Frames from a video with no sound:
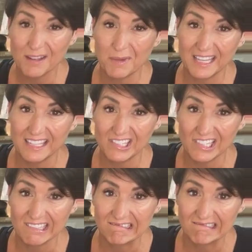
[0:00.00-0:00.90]
up my kitchen.
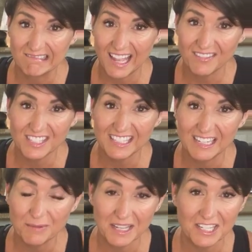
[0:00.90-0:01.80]
I have to clean
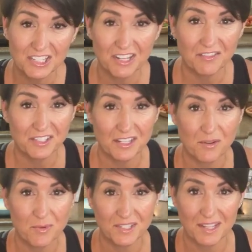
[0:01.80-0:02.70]
up my kitchen every
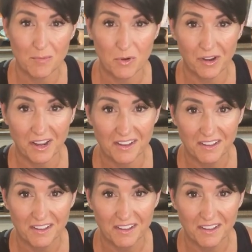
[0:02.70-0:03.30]
single Wednesday morning